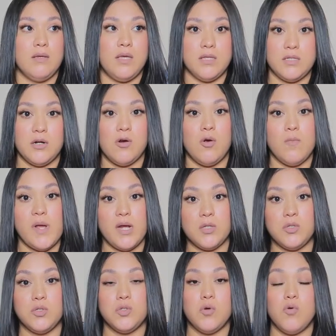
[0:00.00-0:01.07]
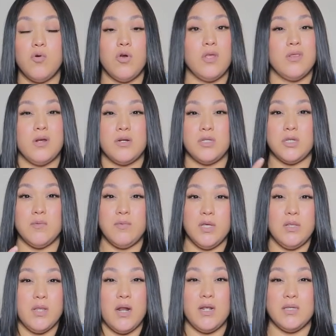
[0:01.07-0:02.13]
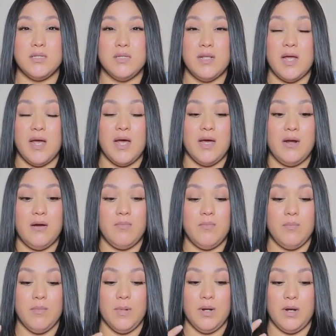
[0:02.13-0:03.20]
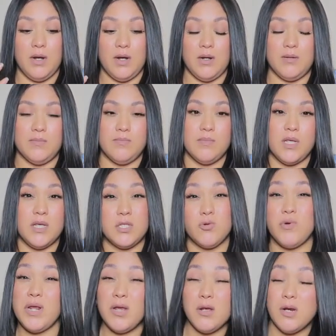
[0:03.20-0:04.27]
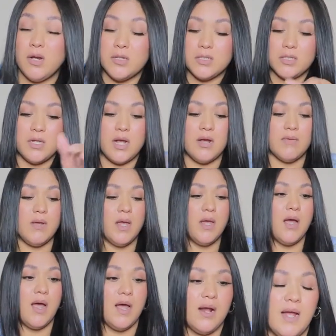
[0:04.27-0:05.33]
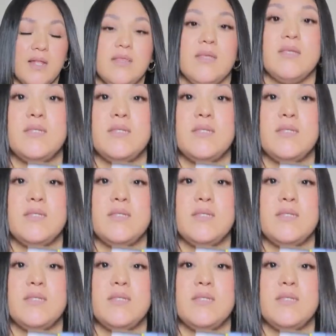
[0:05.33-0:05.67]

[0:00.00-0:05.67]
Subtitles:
kids are going back to school and there's something that is not it's wrinkling stuff. I got the